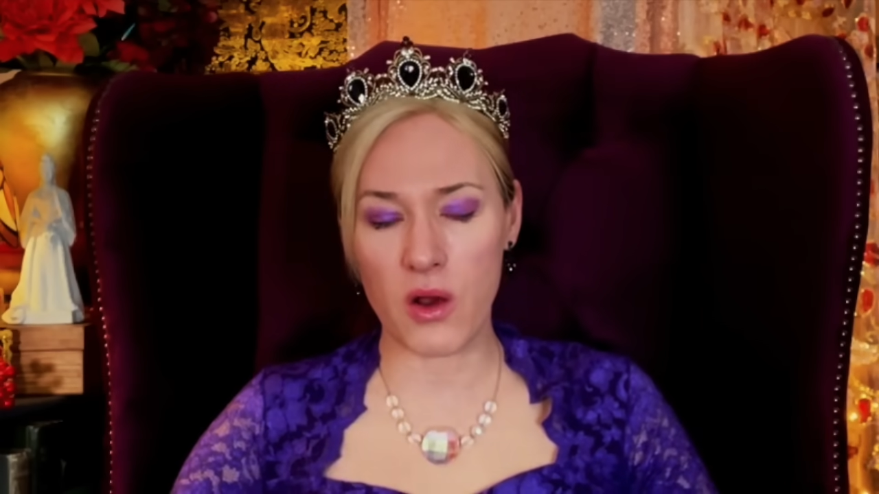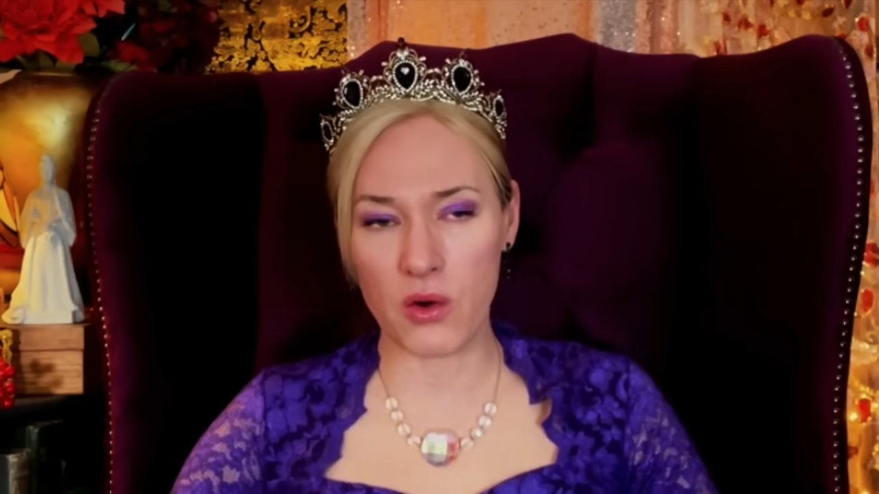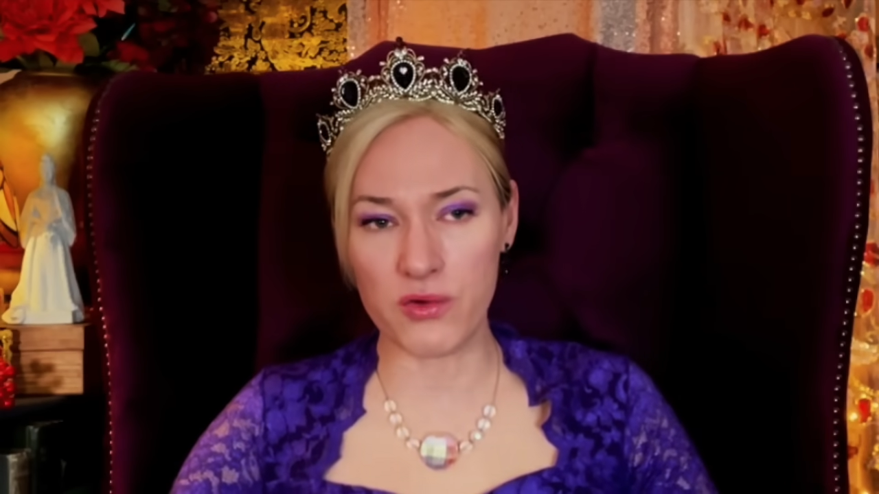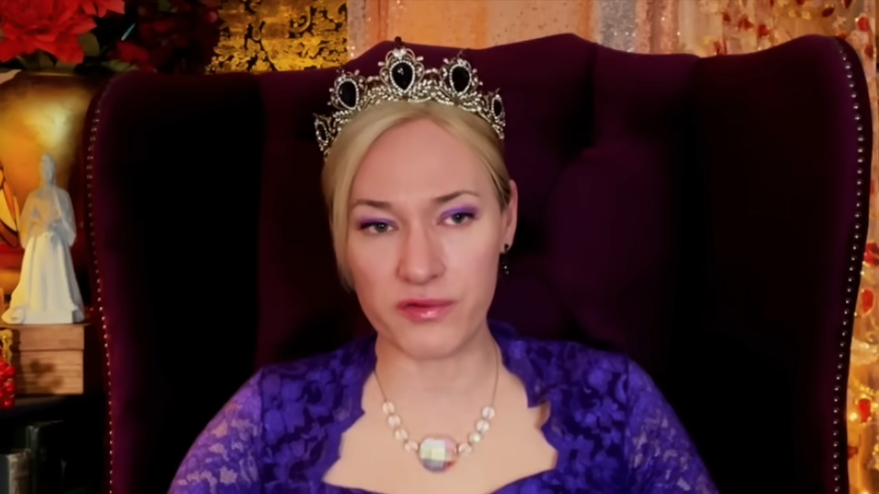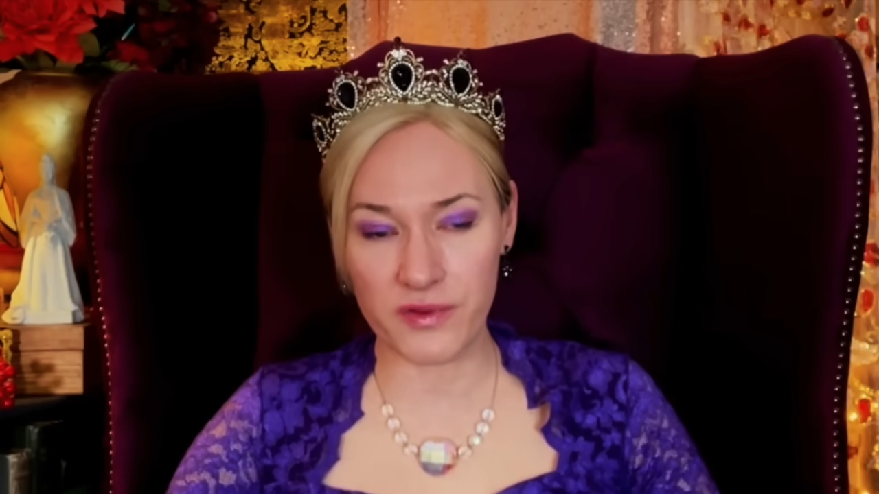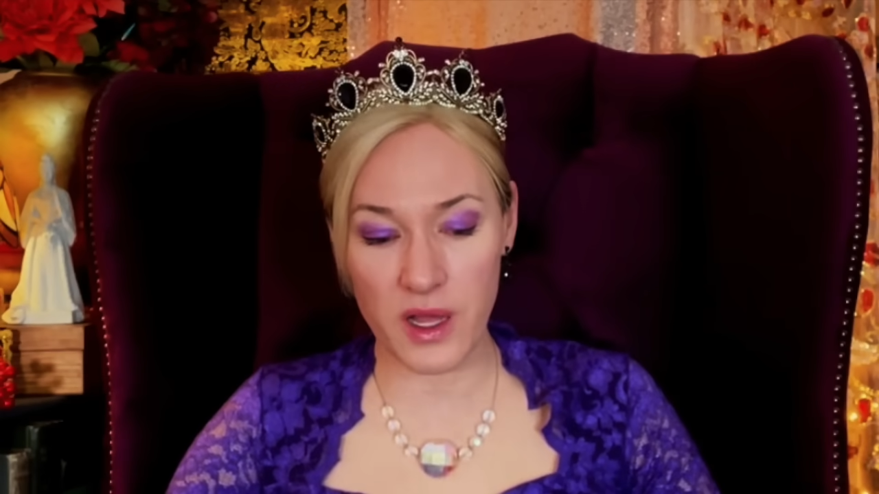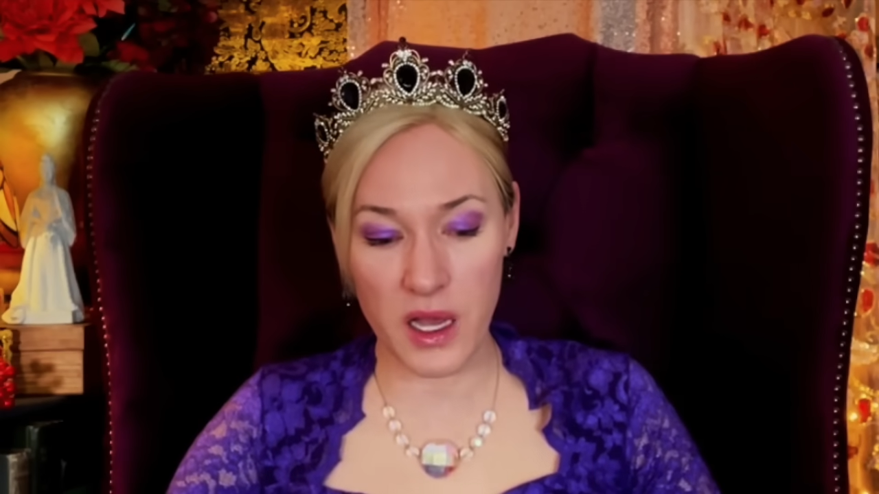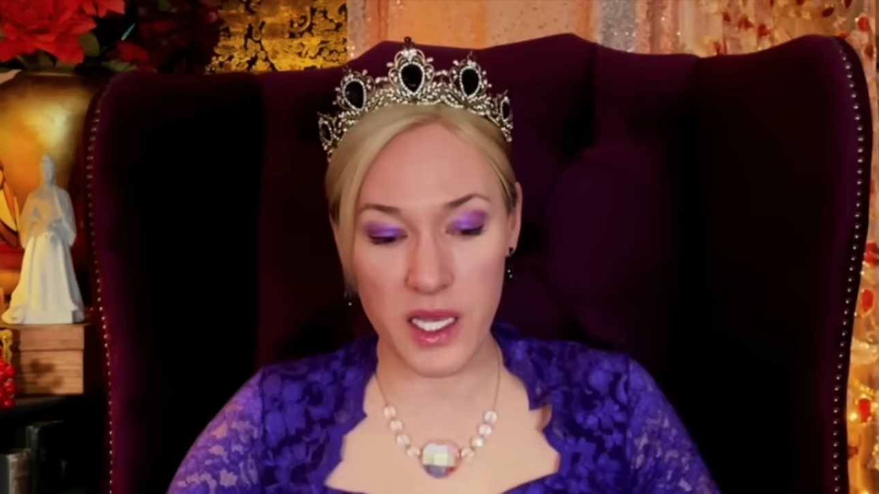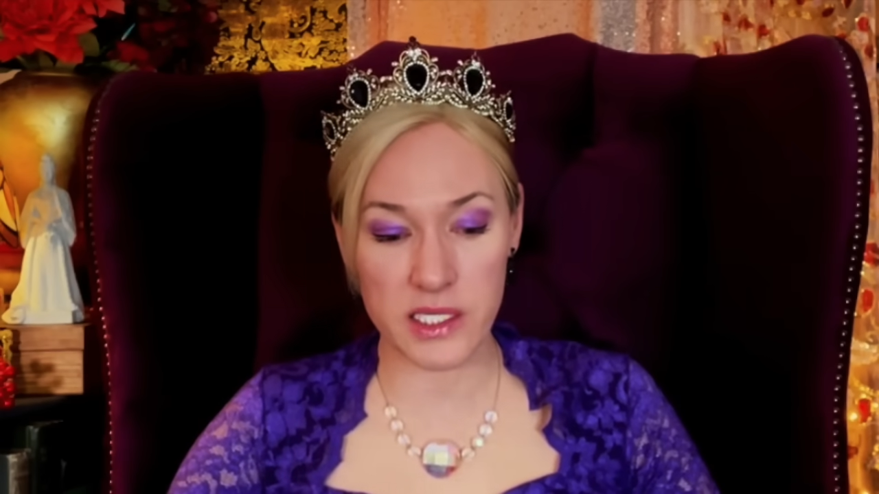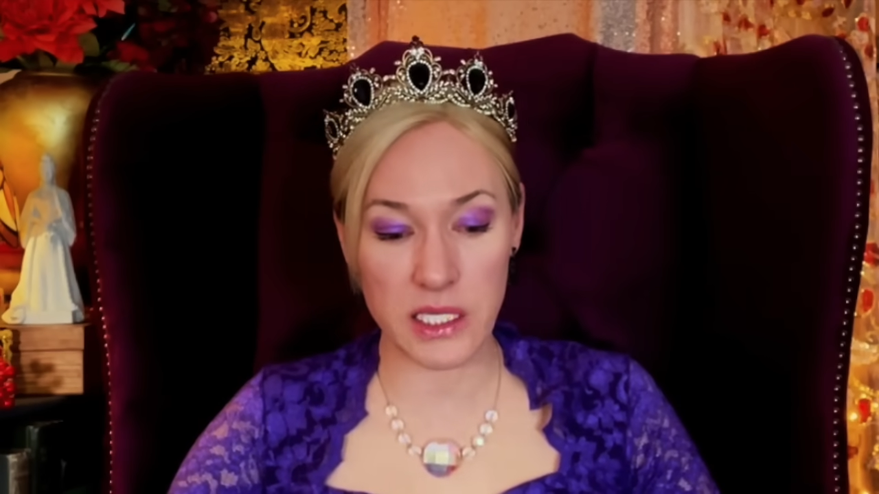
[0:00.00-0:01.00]
off the
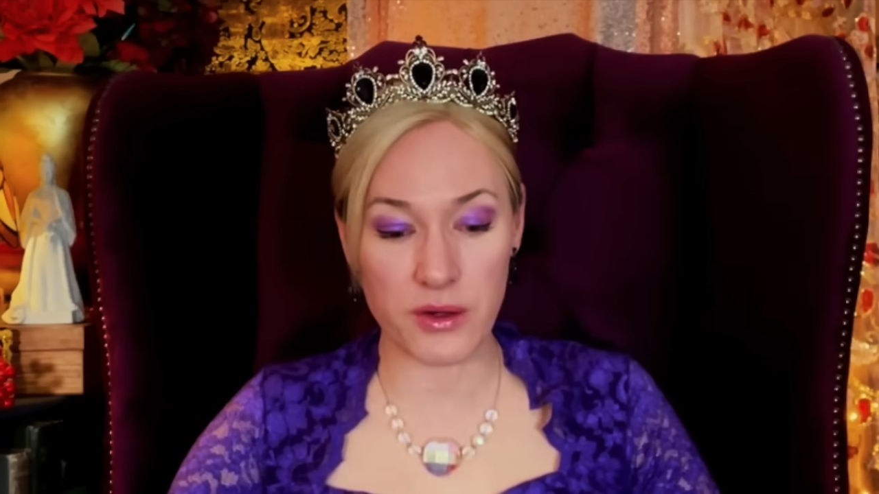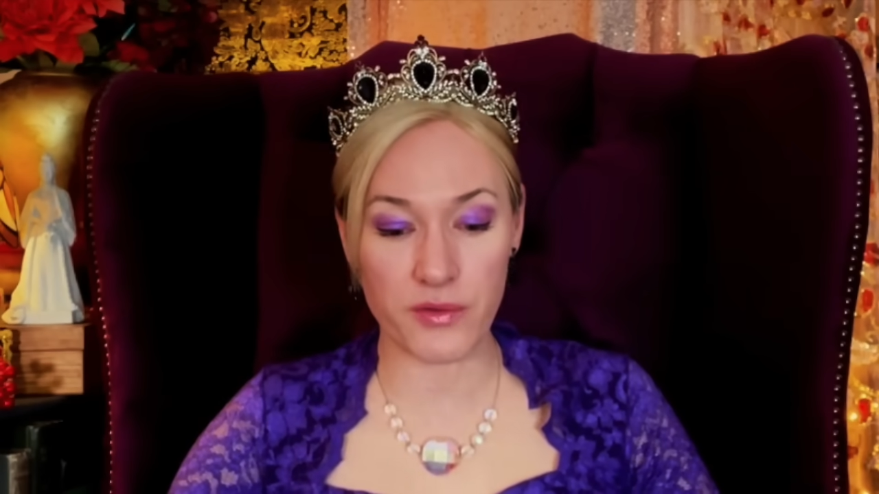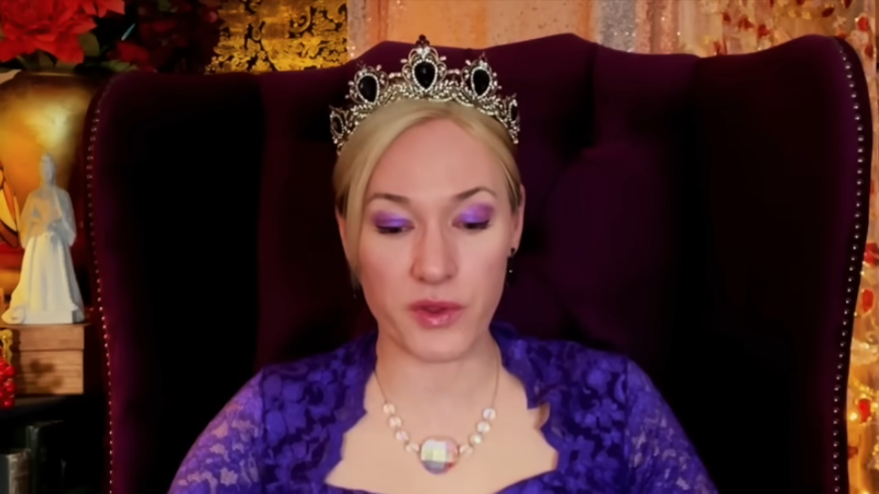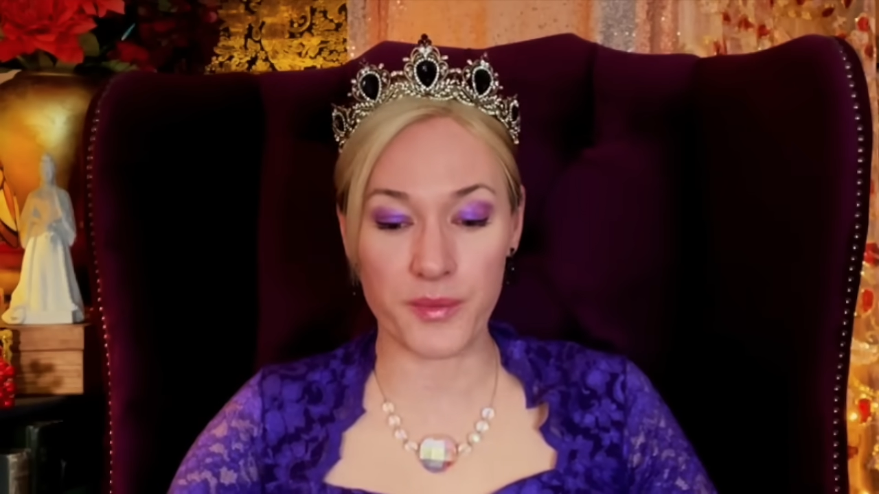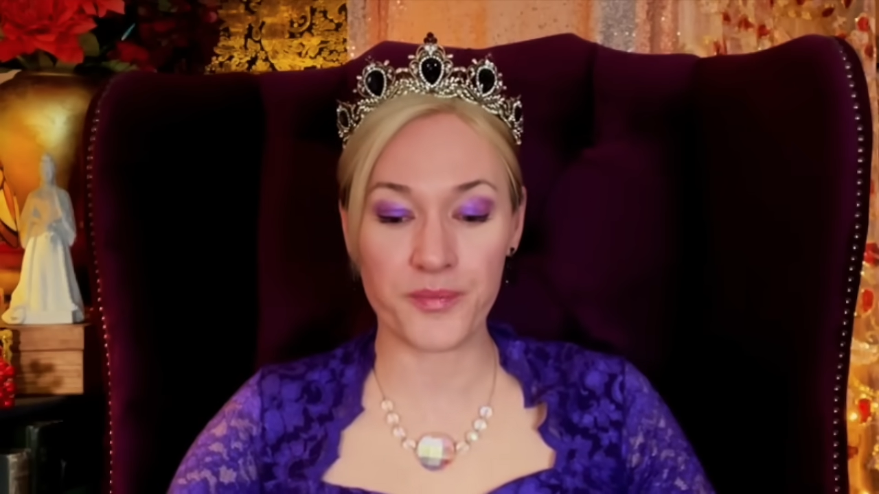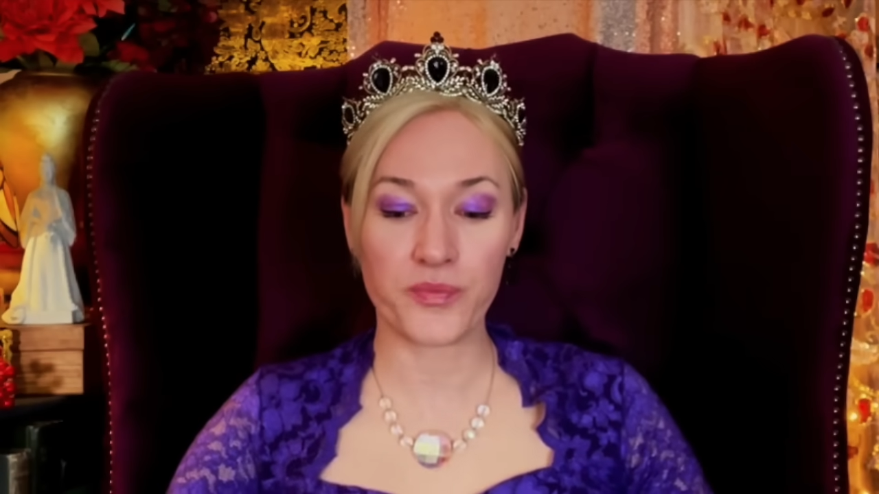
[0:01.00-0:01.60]
idea of them